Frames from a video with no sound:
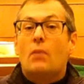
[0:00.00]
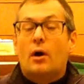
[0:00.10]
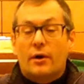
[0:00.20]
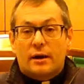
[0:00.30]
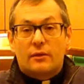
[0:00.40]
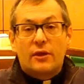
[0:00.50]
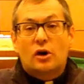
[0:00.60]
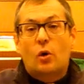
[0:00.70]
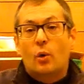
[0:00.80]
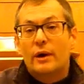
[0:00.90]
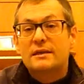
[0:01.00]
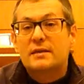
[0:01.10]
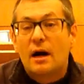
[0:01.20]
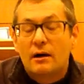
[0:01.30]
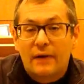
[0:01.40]
mark the coins
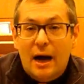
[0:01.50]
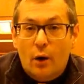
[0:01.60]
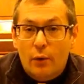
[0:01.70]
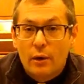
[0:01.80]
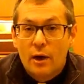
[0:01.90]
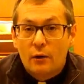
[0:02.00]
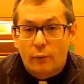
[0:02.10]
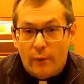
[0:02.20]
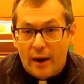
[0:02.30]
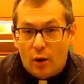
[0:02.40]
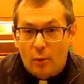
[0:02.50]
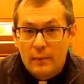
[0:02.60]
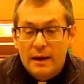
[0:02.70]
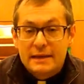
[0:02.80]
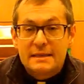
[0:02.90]
of our
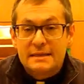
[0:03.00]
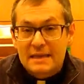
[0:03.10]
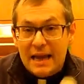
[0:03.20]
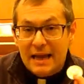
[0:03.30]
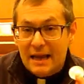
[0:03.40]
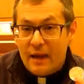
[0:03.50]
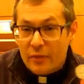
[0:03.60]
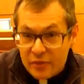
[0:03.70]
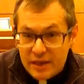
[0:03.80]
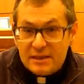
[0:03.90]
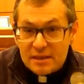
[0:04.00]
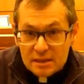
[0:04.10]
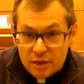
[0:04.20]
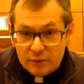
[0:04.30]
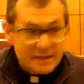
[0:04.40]
realm to say this is
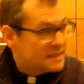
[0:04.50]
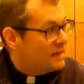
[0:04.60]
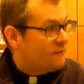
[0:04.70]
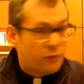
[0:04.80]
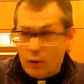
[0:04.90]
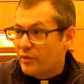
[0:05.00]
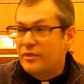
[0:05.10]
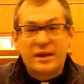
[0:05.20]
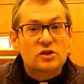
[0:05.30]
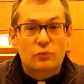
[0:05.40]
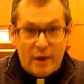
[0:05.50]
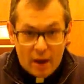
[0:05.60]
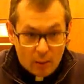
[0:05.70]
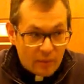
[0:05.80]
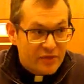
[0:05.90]
currency for this
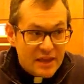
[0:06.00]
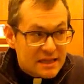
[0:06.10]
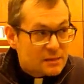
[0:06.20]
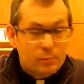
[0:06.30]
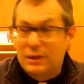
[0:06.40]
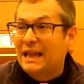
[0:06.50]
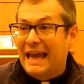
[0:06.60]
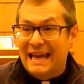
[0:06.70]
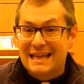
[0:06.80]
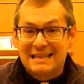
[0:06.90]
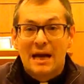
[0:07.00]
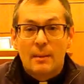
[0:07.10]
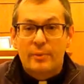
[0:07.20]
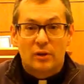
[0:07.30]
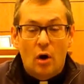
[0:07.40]
realm. This place
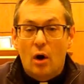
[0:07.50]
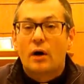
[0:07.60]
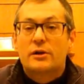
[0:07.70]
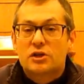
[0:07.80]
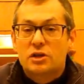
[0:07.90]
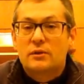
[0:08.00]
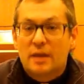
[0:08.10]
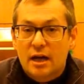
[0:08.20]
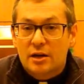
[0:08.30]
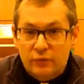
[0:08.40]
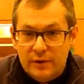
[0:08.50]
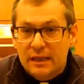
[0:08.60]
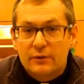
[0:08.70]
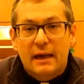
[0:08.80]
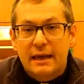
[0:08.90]
belongs to the country,
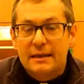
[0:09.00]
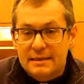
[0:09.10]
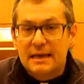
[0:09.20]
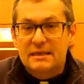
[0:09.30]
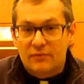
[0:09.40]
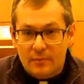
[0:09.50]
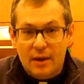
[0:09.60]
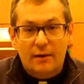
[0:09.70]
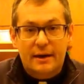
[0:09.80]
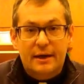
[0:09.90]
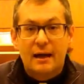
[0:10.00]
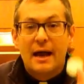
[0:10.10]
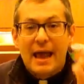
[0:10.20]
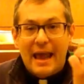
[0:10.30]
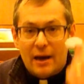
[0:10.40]
the United States of America,
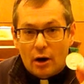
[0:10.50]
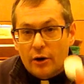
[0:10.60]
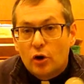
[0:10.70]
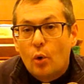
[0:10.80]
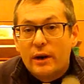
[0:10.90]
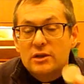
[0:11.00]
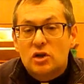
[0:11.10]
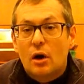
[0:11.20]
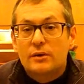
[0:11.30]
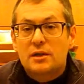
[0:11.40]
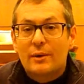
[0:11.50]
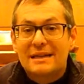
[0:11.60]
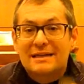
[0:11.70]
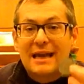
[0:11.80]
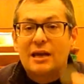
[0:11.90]
and our coins also
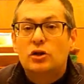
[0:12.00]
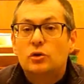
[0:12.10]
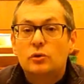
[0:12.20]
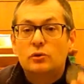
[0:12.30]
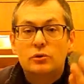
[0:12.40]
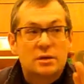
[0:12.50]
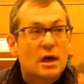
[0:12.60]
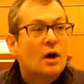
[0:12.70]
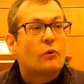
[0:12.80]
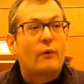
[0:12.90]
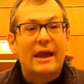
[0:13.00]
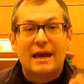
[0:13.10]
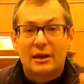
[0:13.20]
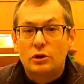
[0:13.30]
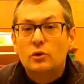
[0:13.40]
indicate whose
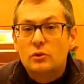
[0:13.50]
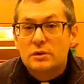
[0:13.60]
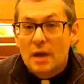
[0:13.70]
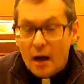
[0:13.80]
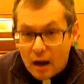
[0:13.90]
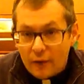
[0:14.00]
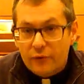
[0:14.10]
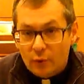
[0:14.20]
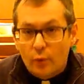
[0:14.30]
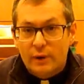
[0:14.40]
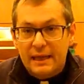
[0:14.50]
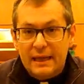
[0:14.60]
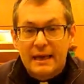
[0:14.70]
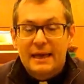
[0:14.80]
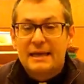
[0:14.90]
reign, whose
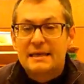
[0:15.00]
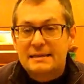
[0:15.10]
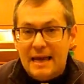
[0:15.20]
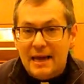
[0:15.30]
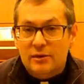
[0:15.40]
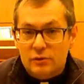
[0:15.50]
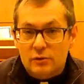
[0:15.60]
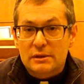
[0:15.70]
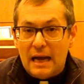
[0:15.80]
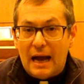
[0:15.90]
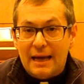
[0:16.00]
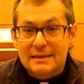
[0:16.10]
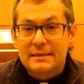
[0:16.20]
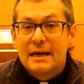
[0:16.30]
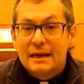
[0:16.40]
authority is
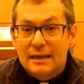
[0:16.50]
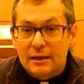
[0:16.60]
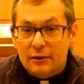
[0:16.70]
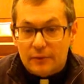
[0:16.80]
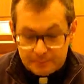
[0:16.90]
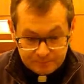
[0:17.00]
exercised here.